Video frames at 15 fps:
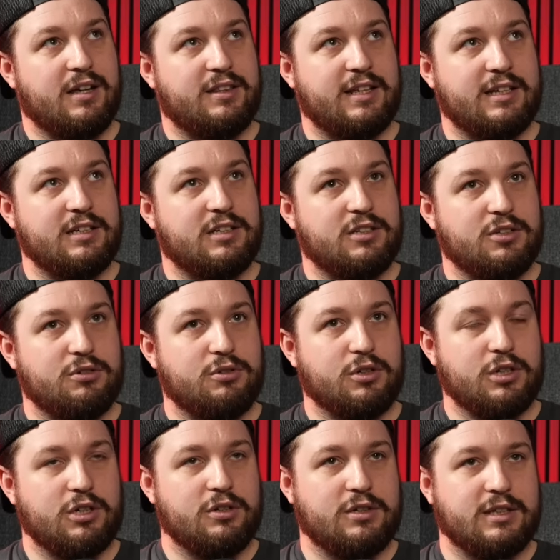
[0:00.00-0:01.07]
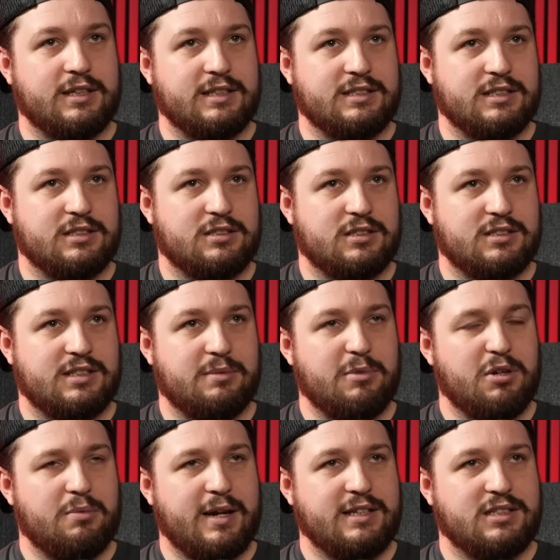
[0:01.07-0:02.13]
I think you got to look at this as
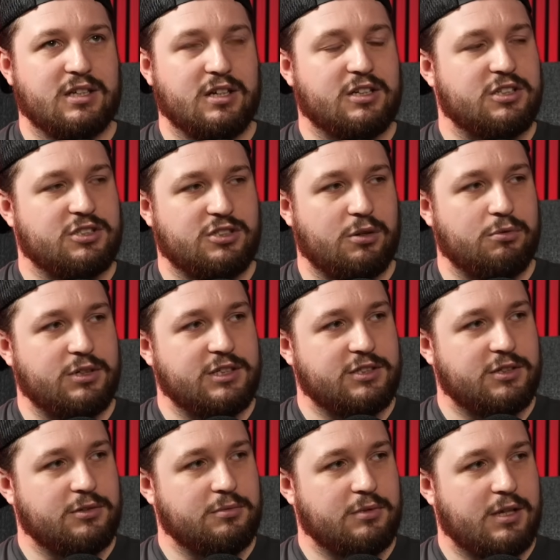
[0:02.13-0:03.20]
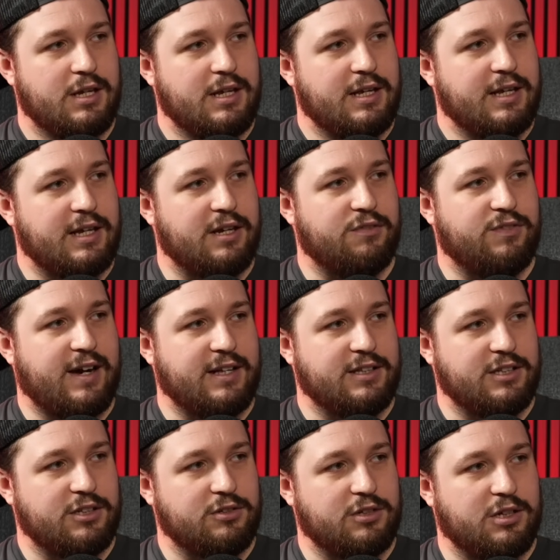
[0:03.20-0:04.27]
similar way to like Custodies do. In the
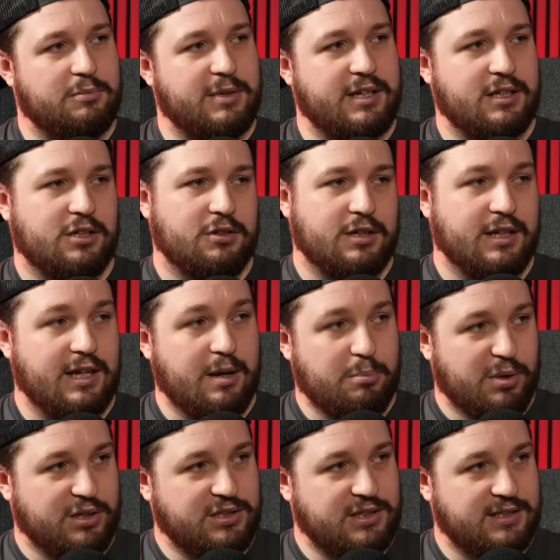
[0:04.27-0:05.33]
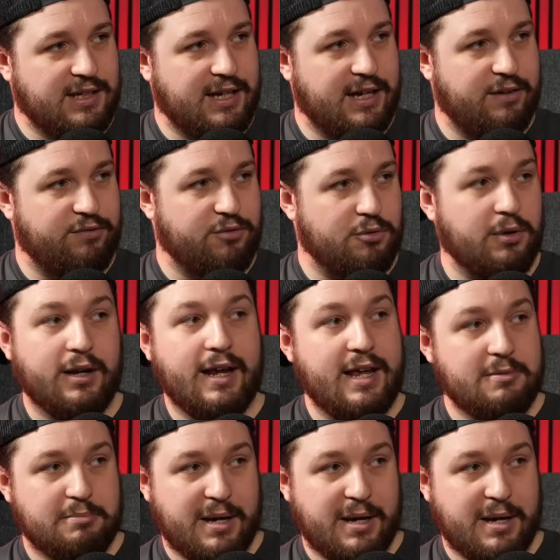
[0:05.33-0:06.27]
fact that you're going to be, you can get pluses to hit through like 8